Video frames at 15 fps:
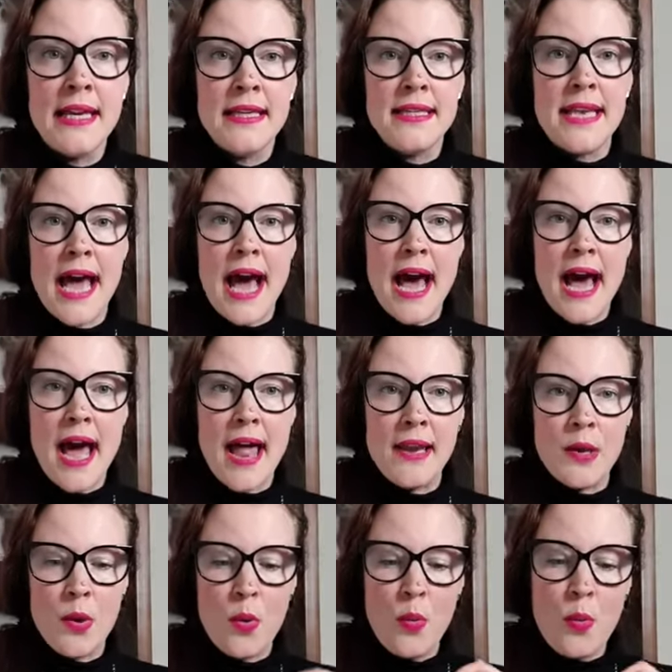that
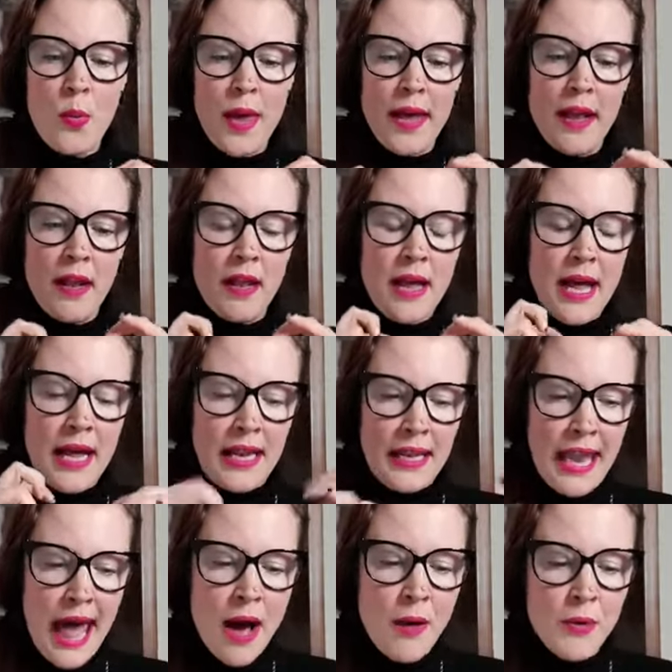will
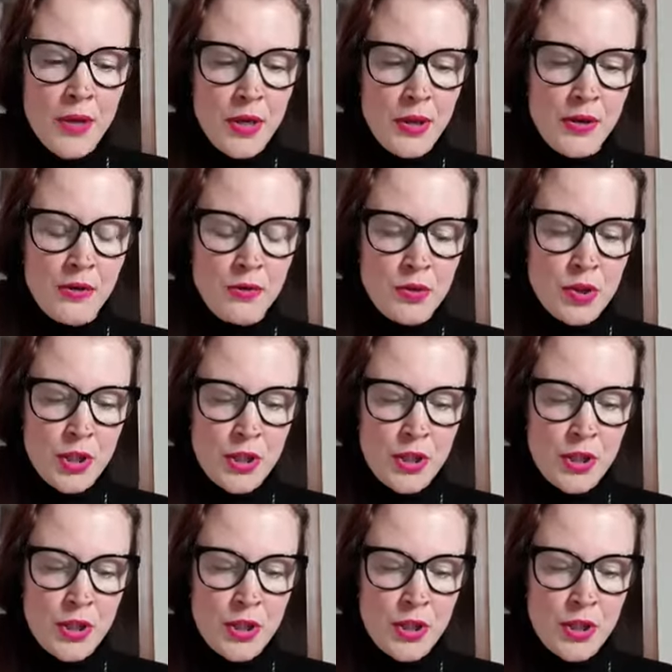allow you